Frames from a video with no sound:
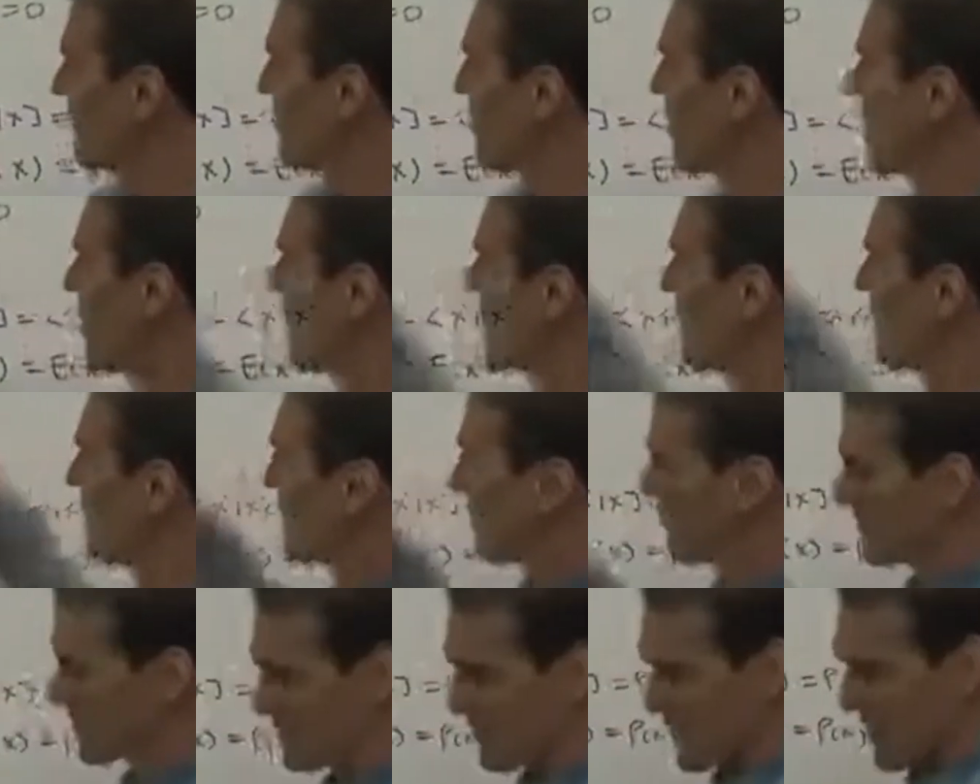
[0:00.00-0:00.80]
for our
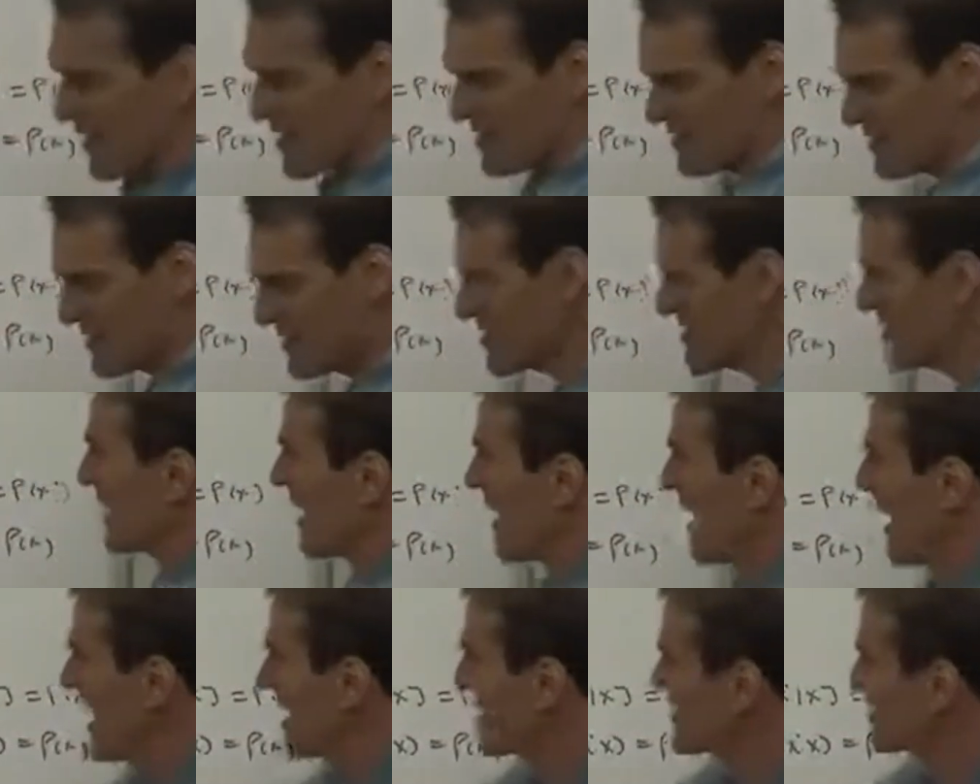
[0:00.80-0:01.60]
payoff space.
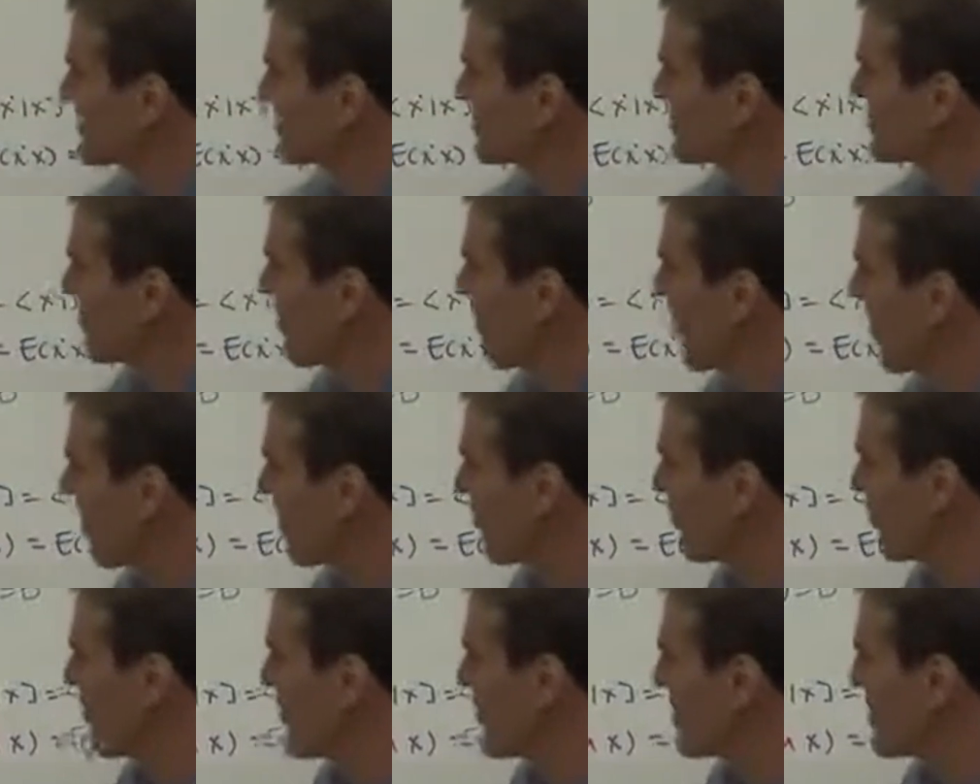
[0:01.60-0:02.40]
X
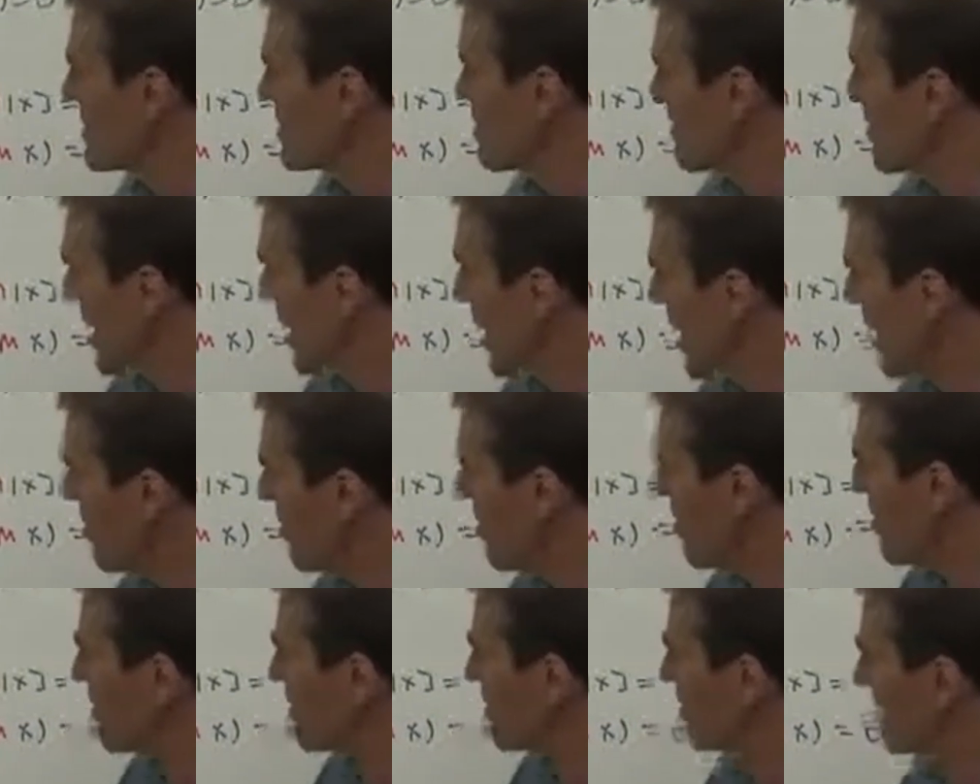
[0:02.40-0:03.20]
star will be a
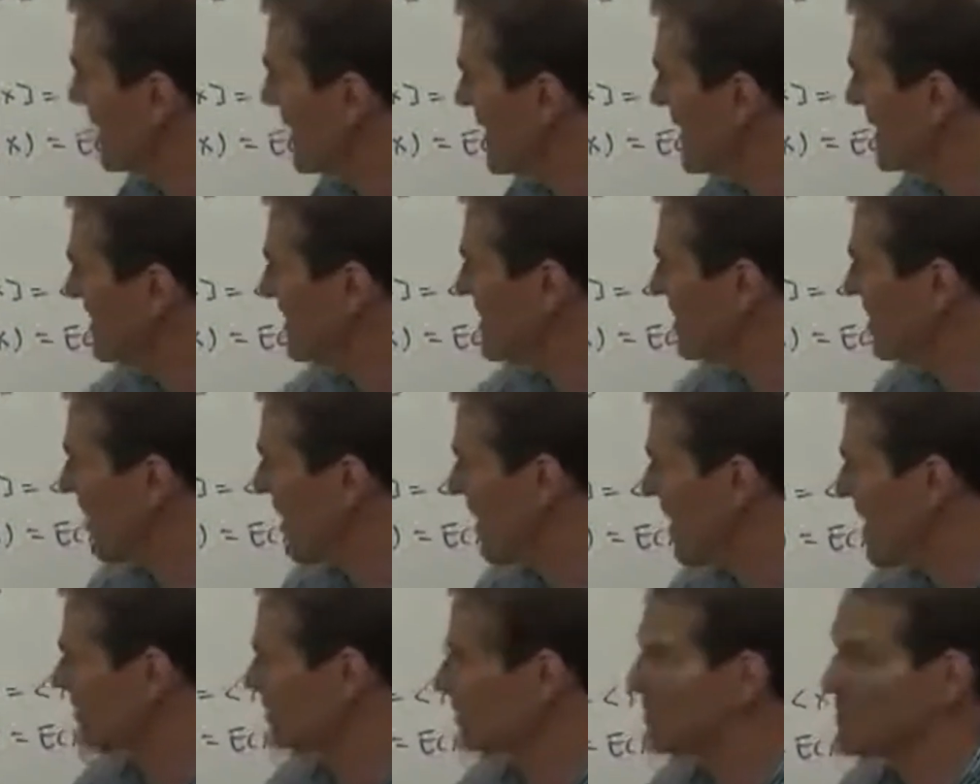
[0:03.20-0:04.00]
payoff in the
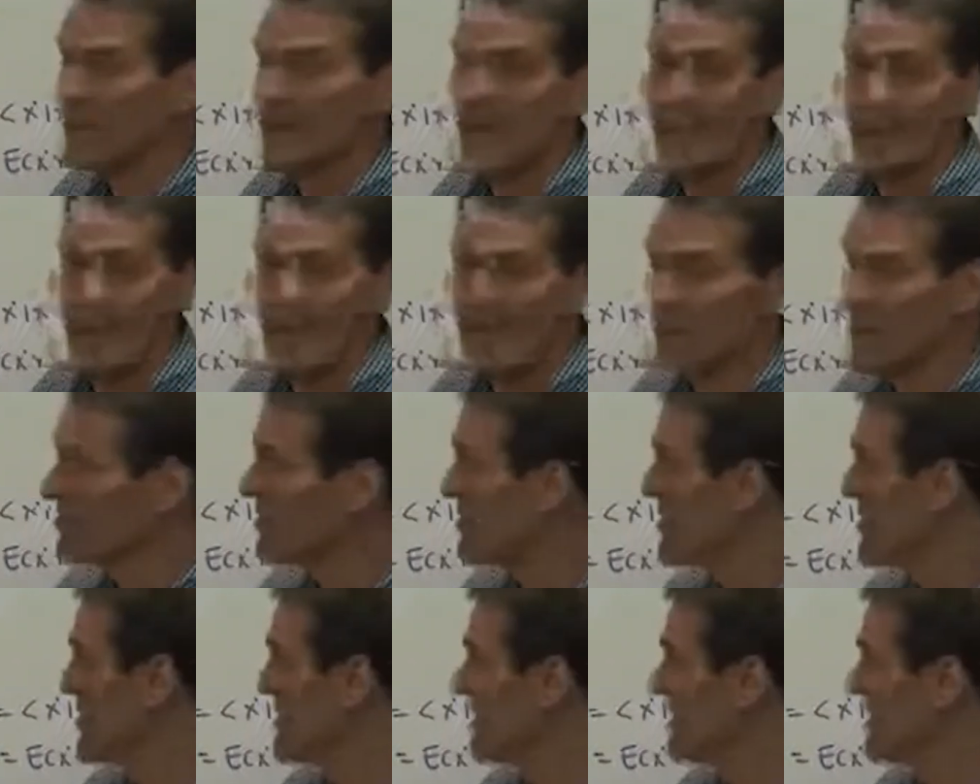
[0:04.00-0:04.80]
payoff space. There
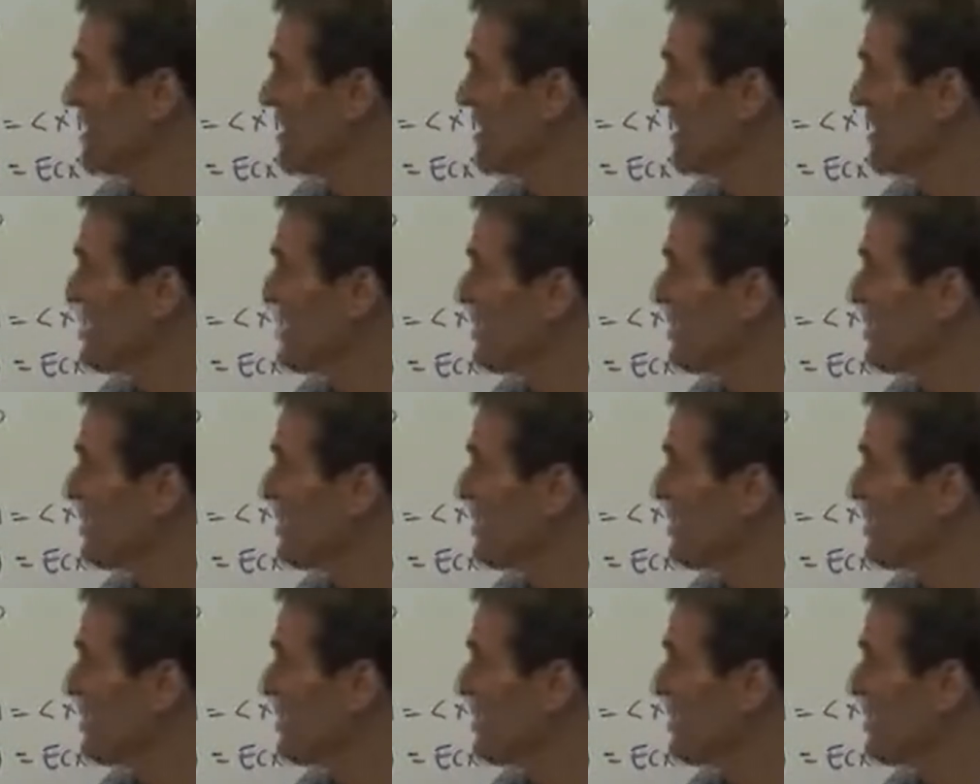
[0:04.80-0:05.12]
it is.